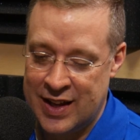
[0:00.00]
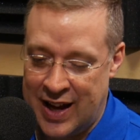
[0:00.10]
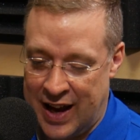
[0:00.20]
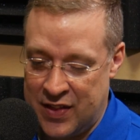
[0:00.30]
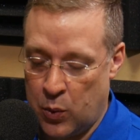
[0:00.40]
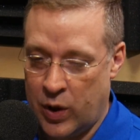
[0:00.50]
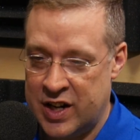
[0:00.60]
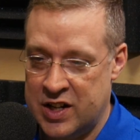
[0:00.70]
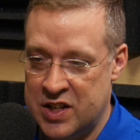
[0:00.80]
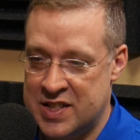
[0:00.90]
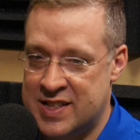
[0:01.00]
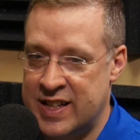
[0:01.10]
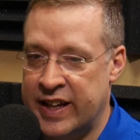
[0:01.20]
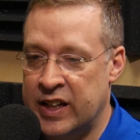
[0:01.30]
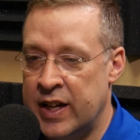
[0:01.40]
And they run into the
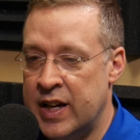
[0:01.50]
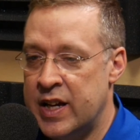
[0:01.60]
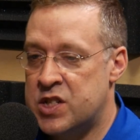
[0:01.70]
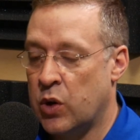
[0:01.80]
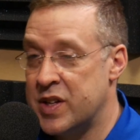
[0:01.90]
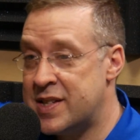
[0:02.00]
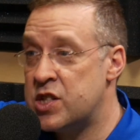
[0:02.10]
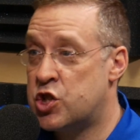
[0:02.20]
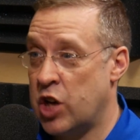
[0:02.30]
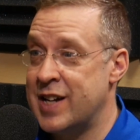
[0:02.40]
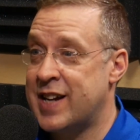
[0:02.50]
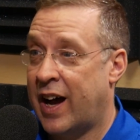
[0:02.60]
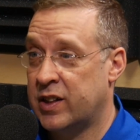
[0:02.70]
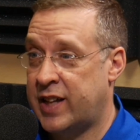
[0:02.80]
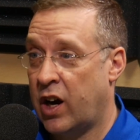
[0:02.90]
sea. So this is
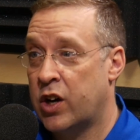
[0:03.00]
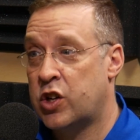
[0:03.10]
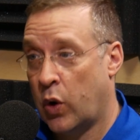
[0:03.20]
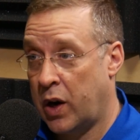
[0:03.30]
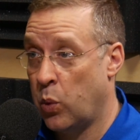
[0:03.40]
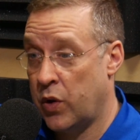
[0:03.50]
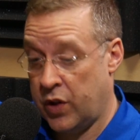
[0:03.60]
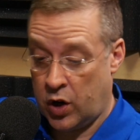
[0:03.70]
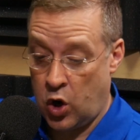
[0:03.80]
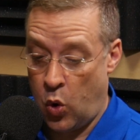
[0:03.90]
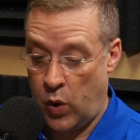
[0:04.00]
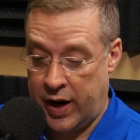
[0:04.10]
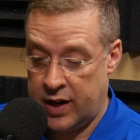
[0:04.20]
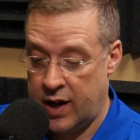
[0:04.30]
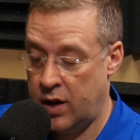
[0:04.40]
Gentile territory where they're
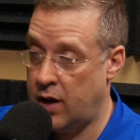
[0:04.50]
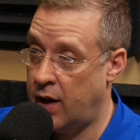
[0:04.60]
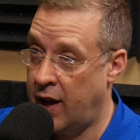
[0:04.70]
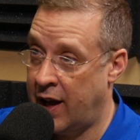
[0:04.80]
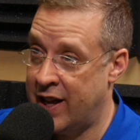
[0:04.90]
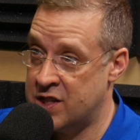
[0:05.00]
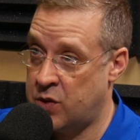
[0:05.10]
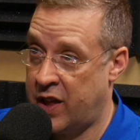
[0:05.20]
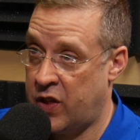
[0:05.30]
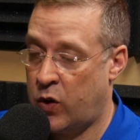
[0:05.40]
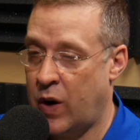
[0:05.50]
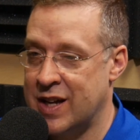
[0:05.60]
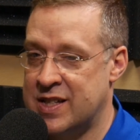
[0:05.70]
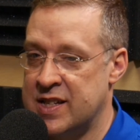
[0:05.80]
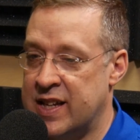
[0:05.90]
going as they
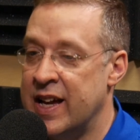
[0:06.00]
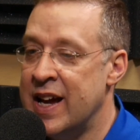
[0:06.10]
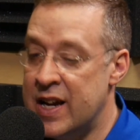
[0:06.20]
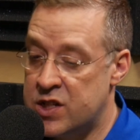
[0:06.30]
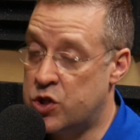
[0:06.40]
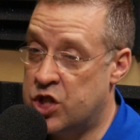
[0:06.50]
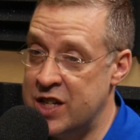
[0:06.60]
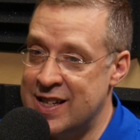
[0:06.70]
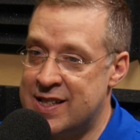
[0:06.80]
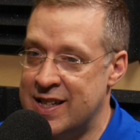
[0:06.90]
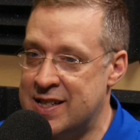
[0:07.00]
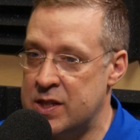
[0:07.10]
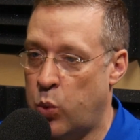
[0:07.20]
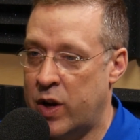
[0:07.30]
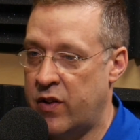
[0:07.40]
cross the sea. So Jesus, this is
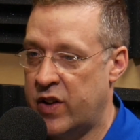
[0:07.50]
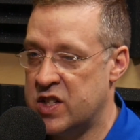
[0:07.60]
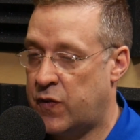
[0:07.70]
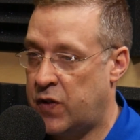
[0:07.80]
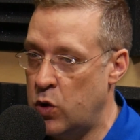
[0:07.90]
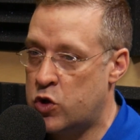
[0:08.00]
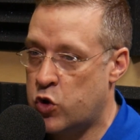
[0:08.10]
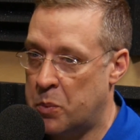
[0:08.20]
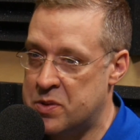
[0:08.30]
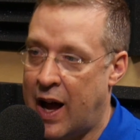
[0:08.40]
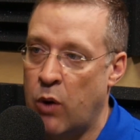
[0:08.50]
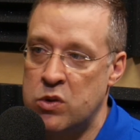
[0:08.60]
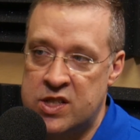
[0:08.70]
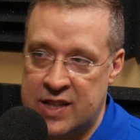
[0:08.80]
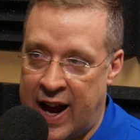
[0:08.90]
one of his few trips
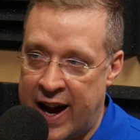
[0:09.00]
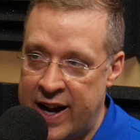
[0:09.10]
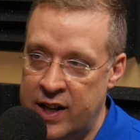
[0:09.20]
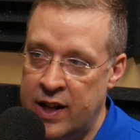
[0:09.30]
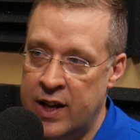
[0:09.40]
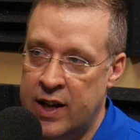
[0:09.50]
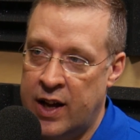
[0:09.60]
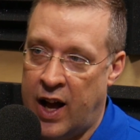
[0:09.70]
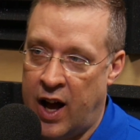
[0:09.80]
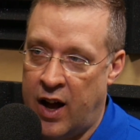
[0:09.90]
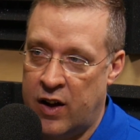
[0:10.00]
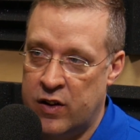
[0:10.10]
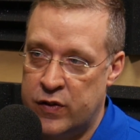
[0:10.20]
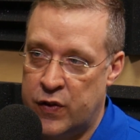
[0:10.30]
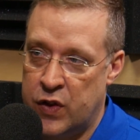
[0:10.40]
outside
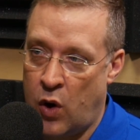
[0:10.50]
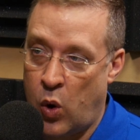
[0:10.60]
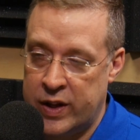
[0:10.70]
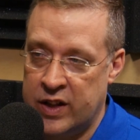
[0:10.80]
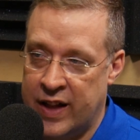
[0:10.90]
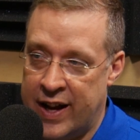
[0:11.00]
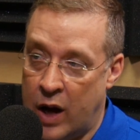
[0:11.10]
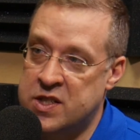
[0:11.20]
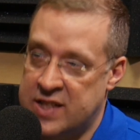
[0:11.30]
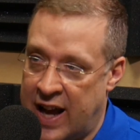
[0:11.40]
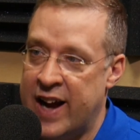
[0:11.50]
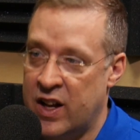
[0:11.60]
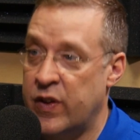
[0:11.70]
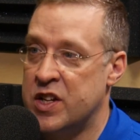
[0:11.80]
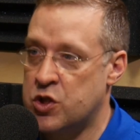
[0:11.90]
of the Holy Land, outside
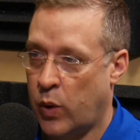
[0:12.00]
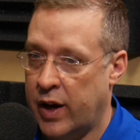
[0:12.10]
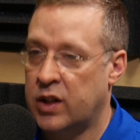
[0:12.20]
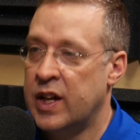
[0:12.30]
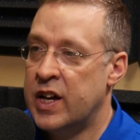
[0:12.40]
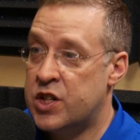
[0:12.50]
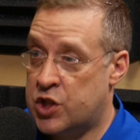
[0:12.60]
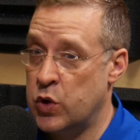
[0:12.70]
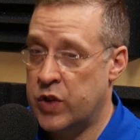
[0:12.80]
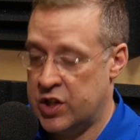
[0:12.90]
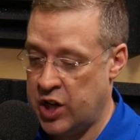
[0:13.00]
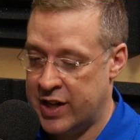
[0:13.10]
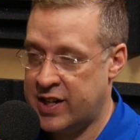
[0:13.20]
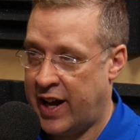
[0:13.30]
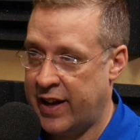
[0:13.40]
of Israel, to the
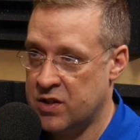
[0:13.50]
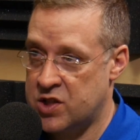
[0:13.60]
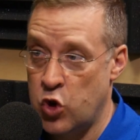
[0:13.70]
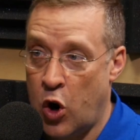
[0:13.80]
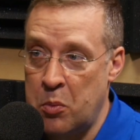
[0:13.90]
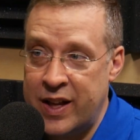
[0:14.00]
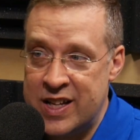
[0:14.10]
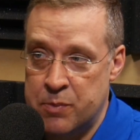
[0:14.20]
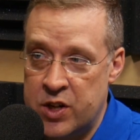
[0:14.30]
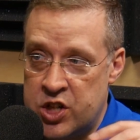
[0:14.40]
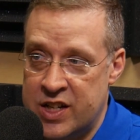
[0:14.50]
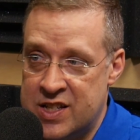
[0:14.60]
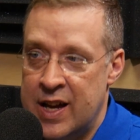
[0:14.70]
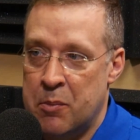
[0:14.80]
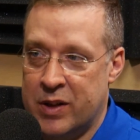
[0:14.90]
Gentiles. Normally his mission is,
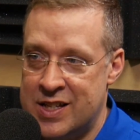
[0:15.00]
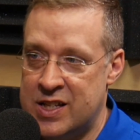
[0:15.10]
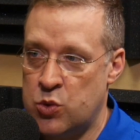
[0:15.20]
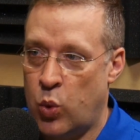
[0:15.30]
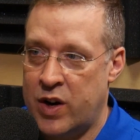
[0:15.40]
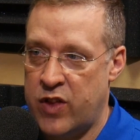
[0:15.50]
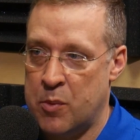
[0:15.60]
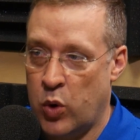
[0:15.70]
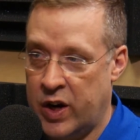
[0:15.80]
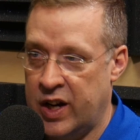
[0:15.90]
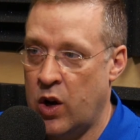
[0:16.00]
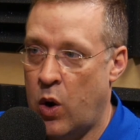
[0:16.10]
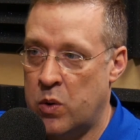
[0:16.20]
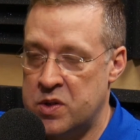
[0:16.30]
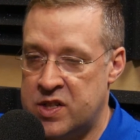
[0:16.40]
but this is one of them where he
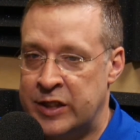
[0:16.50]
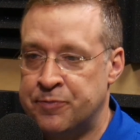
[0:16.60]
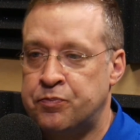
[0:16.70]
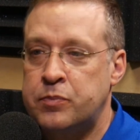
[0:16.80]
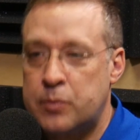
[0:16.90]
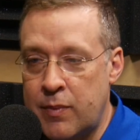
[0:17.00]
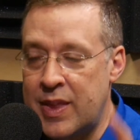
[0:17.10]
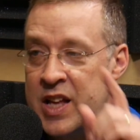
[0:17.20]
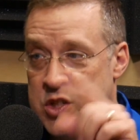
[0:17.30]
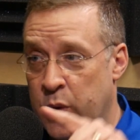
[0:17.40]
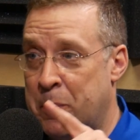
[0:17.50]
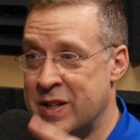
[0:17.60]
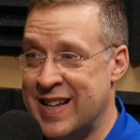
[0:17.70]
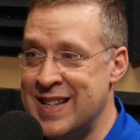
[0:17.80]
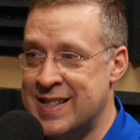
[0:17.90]
goes So he
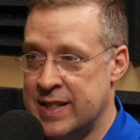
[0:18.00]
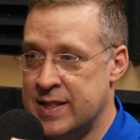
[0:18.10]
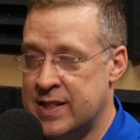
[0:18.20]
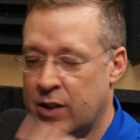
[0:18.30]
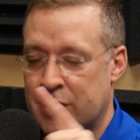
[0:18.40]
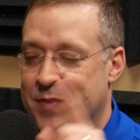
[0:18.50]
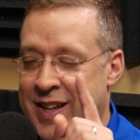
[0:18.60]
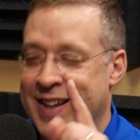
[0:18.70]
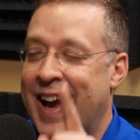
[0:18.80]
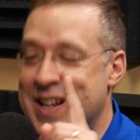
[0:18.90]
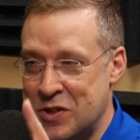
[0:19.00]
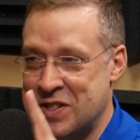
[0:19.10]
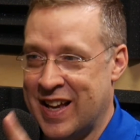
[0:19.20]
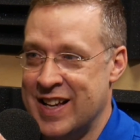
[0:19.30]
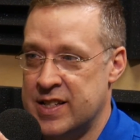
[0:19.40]
possesses, or he
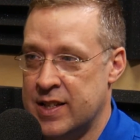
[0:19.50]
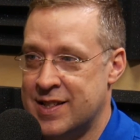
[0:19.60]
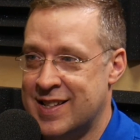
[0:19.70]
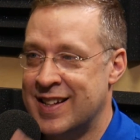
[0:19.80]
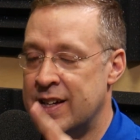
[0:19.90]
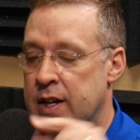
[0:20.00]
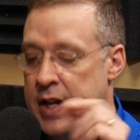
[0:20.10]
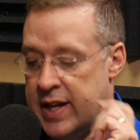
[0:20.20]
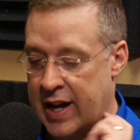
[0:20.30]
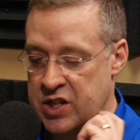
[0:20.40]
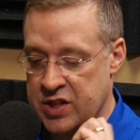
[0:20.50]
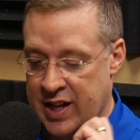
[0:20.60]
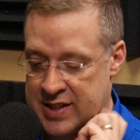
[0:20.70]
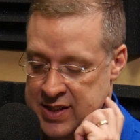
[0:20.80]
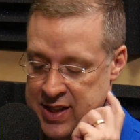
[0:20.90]
exercises
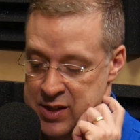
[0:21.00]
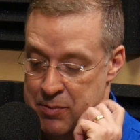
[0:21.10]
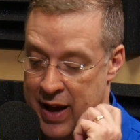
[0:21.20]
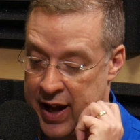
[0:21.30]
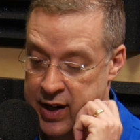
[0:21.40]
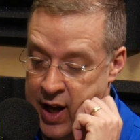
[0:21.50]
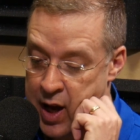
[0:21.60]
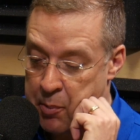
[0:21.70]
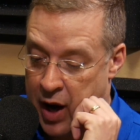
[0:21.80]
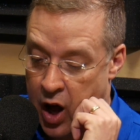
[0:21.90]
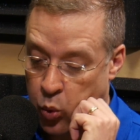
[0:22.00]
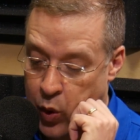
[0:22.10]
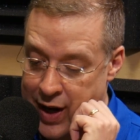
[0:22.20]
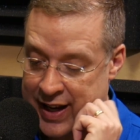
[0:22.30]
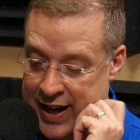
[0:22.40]
this man. But
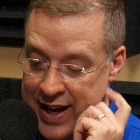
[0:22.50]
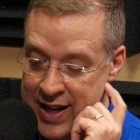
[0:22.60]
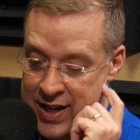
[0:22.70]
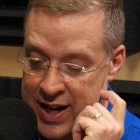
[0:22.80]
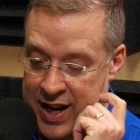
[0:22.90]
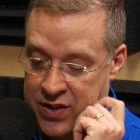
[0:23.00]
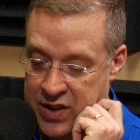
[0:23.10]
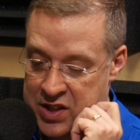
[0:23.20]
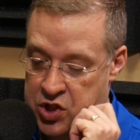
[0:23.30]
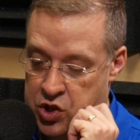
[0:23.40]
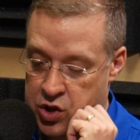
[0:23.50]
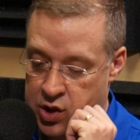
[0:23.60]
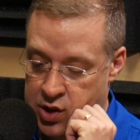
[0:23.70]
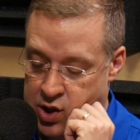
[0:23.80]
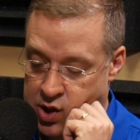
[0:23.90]
already in this
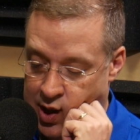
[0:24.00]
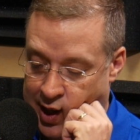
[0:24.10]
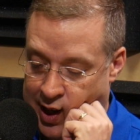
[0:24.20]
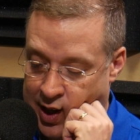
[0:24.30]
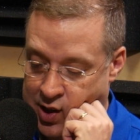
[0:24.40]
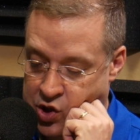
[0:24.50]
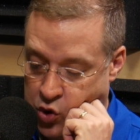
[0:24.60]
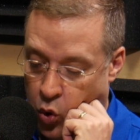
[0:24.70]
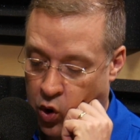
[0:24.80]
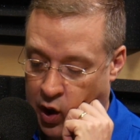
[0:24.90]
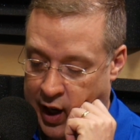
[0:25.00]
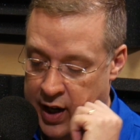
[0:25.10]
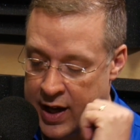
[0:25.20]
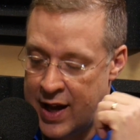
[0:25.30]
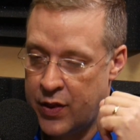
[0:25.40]

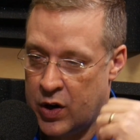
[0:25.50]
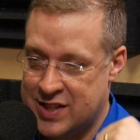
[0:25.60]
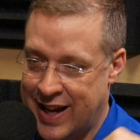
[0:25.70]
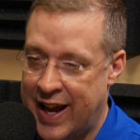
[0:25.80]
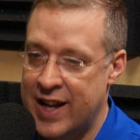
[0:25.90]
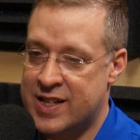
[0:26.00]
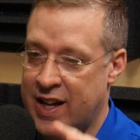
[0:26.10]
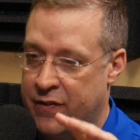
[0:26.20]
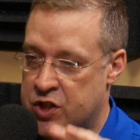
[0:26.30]
story, there's a hint of